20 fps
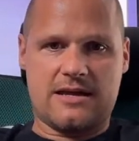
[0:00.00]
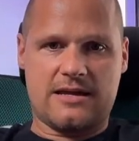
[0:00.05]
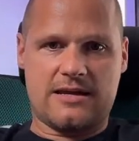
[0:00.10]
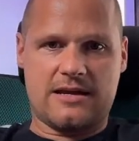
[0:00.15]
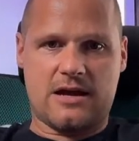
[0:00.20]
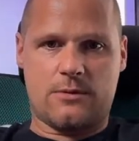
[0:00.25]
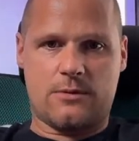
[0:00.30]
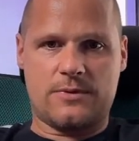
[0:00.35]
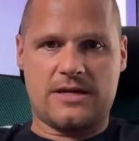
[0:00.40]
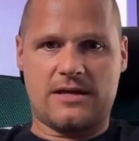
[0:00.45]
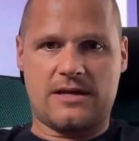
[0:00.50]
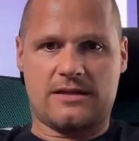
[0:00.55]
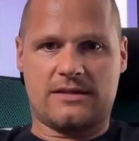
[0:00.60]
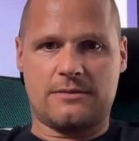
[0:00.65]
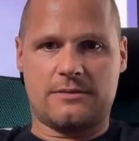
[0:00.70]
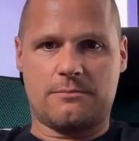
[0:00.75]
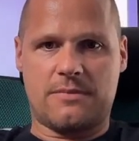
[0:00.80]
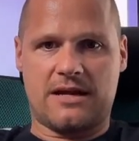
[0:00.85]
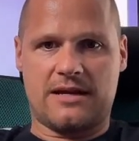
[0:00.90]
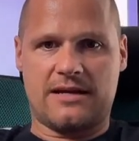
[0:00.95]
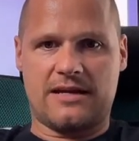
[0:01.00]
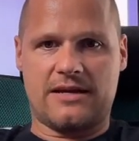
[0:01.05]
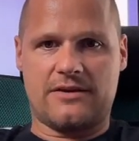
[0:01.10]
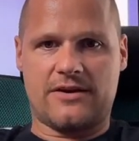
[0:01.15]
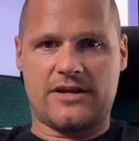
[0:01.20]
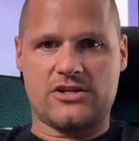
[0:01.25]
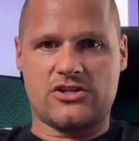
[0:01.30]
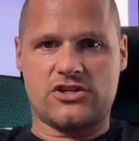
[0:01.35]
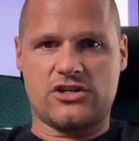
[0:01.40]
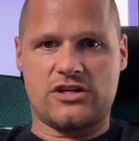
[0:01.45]
Now we got the Monday
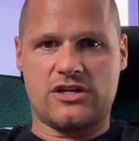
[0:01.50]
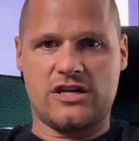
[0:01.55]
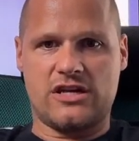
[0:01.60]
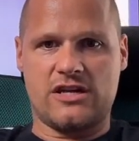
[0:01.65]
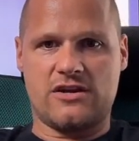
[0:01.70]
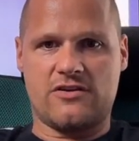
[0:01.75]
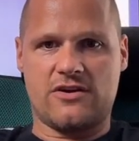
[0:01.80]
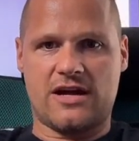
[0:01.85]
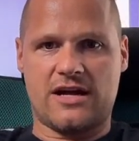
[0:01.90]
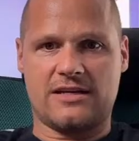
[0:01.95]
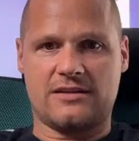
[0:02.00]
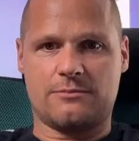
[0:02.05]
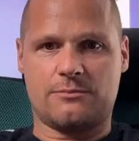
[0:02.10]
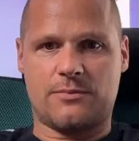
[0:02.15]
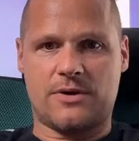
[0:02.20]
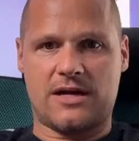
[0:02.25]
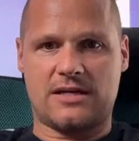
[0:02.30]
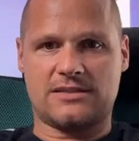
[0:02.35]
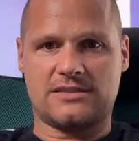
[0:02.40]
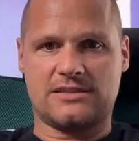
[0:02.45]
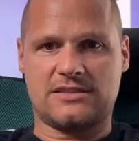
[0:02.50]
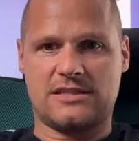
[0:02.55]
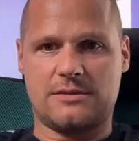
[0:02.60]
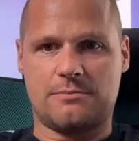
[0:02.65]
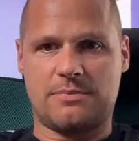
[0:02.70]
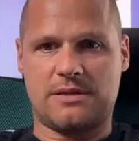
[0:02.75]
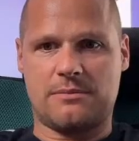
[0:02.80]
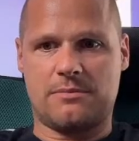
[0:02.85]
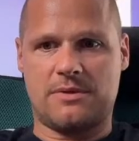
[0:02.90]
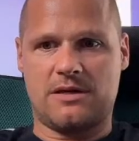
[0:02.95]
range in here, right? Price is
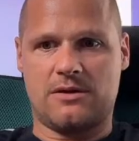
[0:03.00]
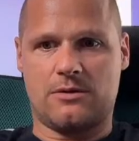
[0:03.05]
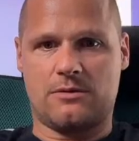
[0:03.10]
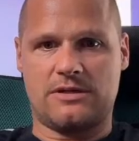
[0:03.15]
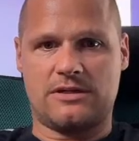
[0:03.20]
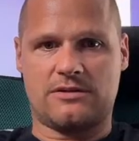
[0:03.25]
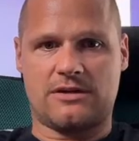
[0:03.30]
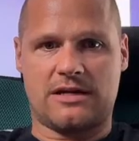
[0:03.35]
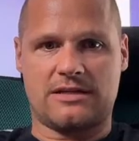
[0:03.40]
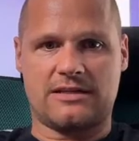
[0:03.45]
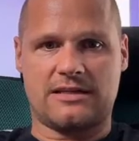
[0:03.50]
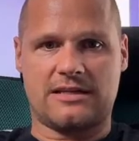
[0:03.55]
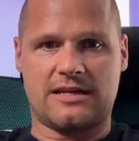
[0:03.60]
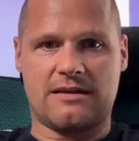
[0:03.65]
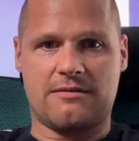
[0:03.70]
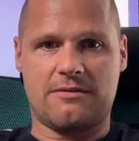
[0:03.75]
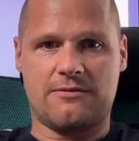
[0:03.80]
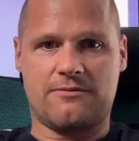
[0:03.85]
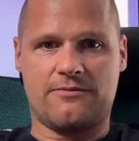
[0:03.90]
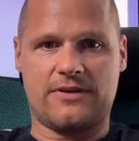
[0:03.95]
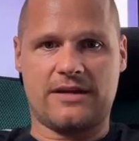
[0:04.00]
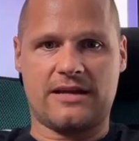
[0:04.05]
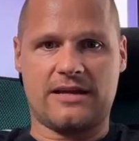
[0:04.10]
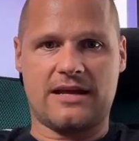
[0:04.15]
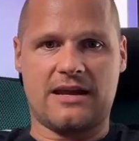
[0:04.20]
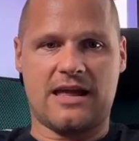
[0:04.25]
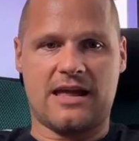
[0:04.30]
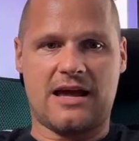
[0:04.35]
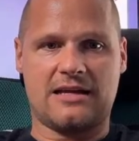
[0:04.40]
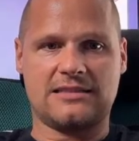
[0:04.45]
dipping below it, right? And everything
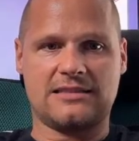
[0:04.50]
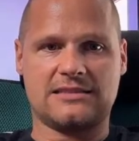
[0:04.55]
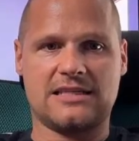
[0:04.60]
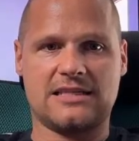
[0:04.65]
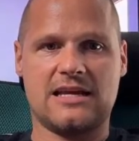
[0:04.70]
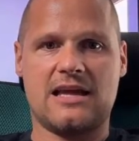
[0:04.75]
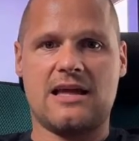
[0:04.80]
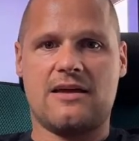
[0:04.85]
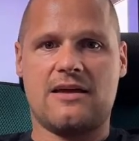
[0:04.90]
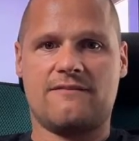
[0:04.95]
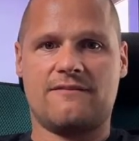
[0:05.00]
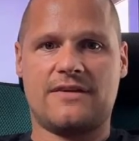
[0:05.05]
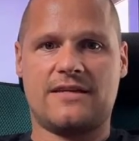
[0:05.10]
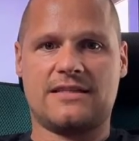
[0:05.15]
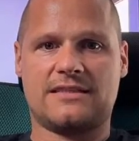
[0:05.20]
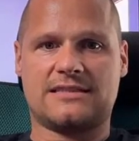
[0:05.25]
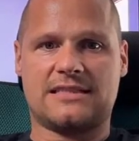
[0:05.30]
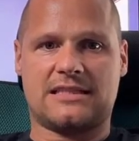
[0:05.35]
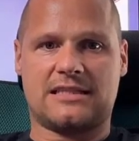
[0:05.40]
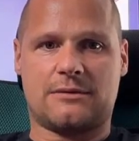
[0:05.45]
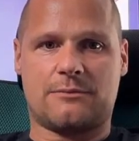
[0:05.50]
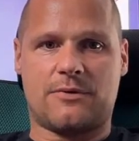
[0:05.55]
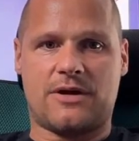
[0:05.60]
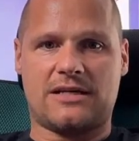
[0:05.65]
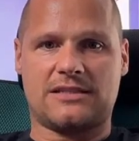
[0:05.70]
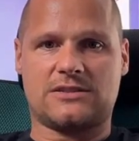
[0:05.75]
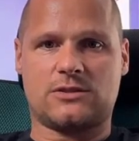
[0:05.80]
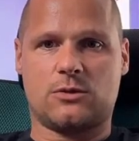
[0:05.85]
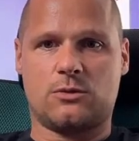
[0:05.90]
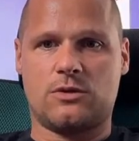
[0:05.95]
aligns with the setup, right?
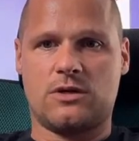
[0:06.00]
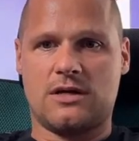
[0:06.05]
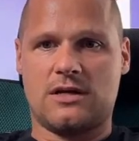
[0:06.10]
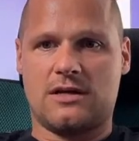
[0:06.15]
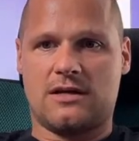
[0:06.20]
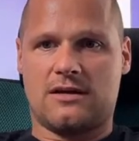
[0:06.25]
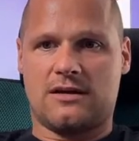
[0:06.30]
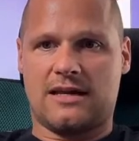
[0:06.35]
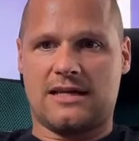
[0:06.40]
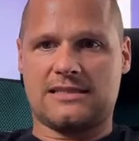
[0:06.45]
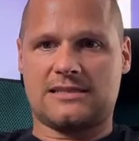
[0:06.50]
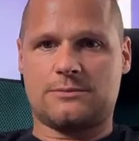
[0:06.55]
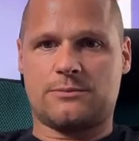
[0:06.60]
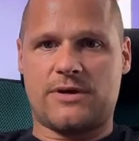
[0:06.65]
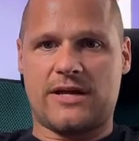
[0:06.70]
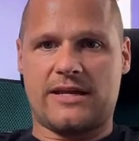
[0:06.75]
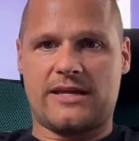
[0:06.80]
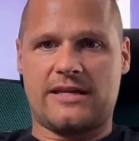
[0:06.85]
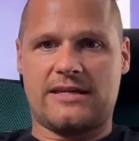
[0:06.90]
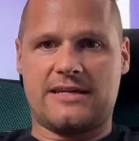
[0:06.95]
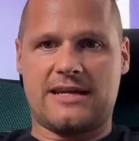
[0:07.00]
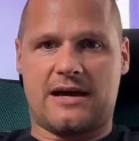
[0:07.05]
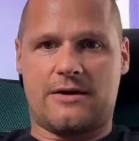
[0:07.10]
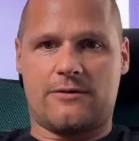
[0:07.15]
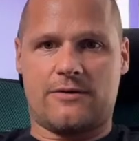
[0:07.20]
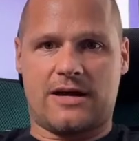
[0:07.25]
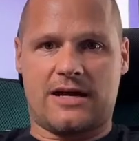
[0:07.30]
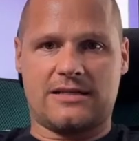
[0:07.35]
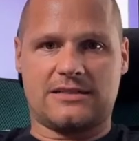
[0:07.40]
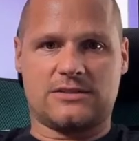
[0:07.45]
So let's break it down,
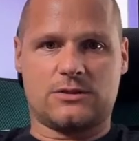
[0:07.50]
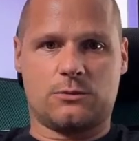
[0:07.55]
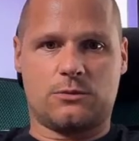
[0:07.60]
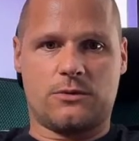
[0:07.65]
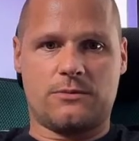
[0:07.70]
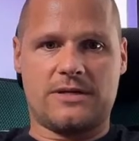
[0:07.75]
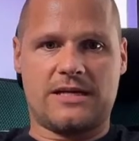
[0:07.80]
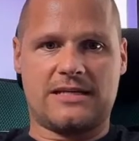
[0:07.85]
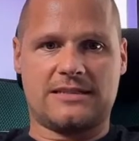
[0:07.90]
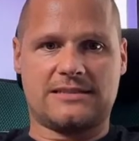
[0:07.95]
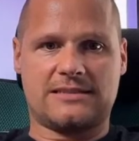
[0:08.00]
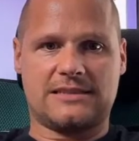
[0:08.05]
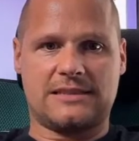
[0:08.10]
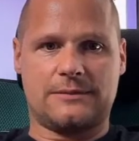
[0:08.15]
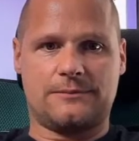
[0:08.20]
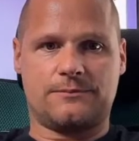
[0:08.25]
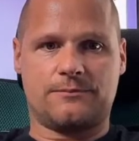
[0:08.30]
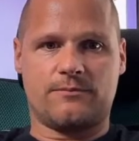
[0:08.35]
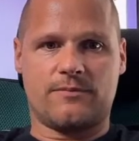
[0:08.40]
right? So what we can see?